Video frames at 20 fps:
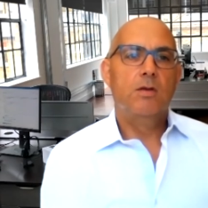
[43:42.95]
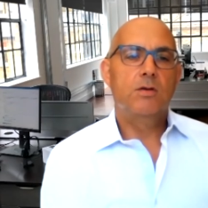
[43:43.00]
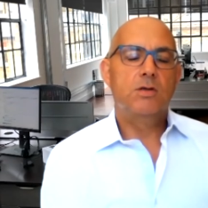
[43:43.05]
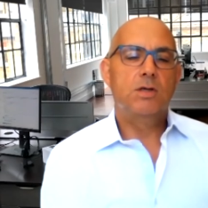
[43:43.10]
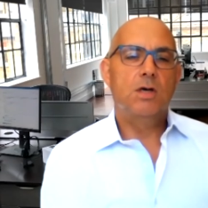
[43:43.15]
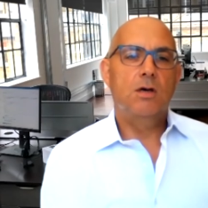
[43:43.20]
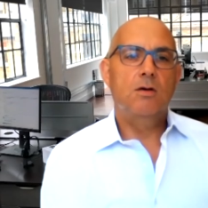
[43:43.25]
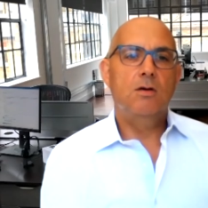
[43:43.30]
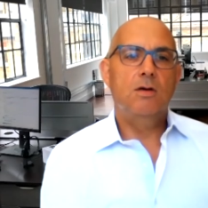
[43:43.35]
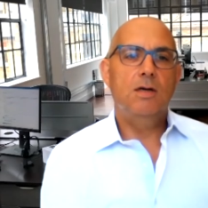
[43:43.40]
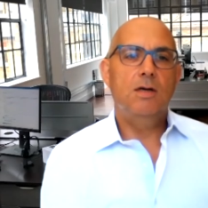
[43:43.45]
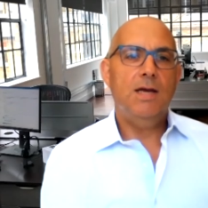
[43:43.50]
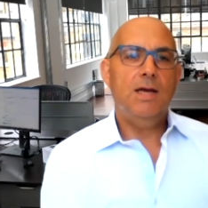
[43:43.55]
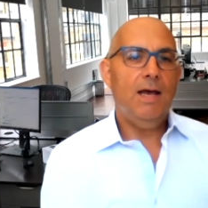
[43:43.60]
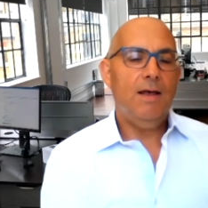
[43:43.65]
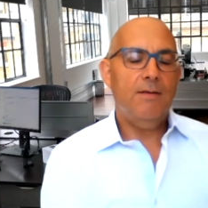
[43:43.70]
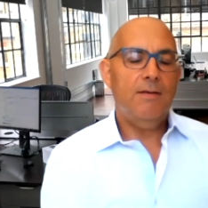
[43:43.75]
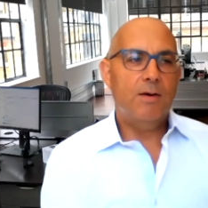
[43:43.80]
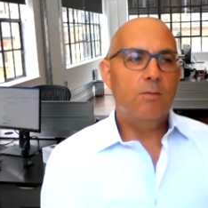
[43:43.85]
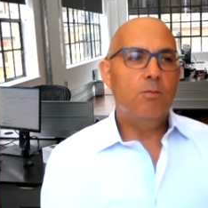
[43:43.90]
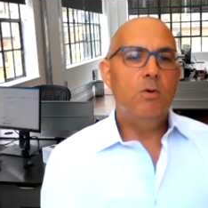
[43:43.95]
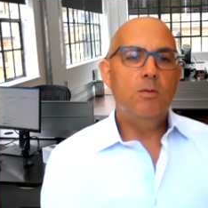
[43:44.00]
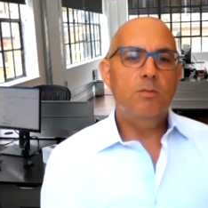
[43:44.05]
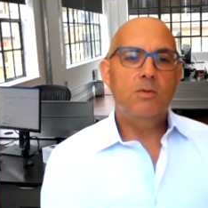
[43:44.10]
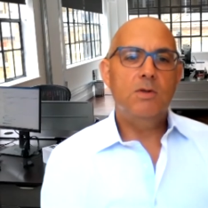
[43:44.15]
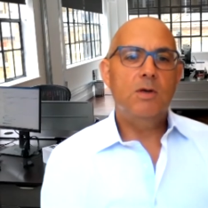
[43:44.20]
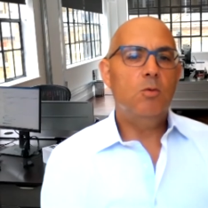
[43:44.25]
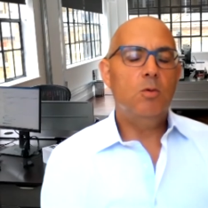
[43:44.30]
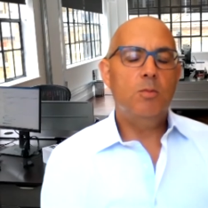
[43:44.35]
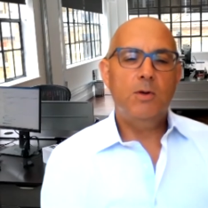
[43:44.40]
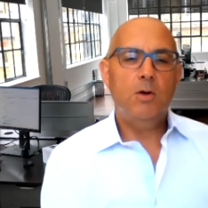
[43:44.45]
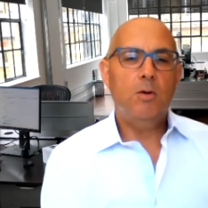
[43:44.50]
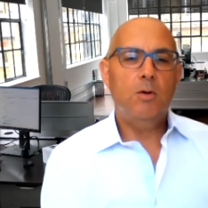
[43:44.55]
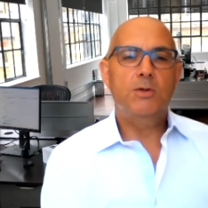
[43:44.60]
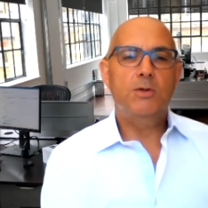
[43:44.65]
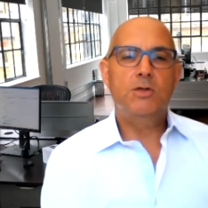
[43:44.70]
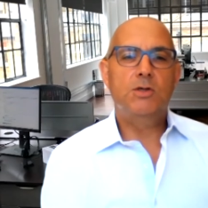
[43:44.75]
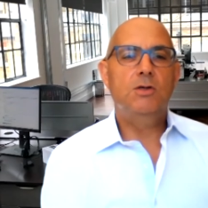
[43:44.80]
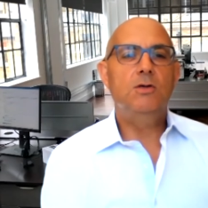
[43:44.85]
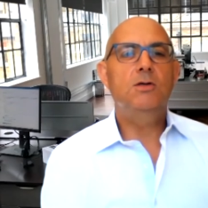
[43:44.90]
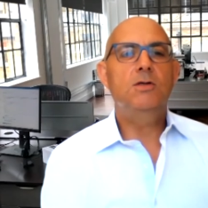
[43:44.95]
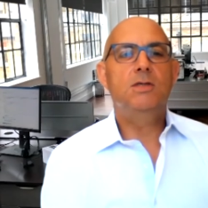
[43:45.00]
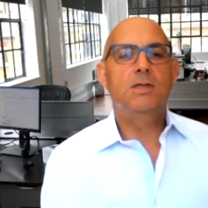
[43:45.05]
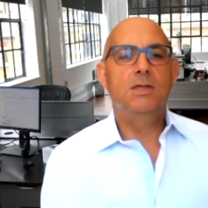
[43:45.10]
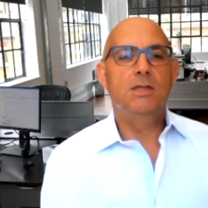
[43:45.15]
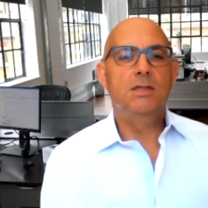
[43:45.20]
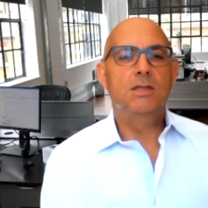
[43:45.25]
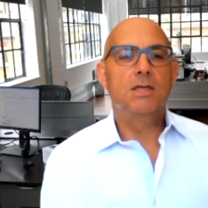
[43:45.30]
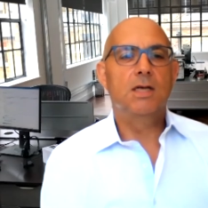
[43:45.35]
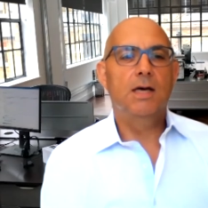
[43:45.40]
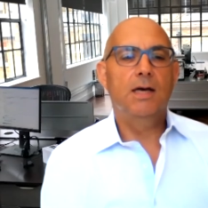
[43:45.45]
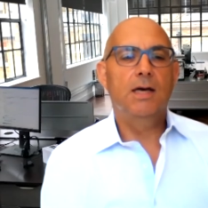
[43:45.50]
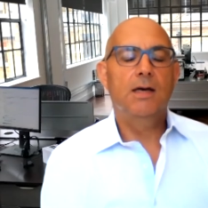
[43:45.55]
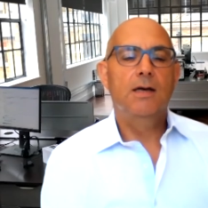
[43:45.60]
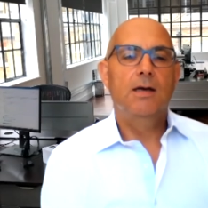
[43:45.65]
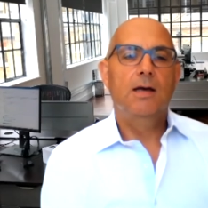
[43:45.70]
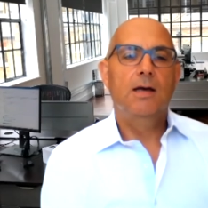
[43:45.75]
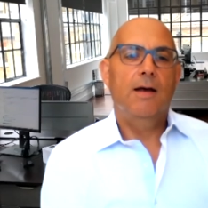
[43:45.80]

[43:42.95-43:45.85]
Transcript: So yeah, there will be opportunities there.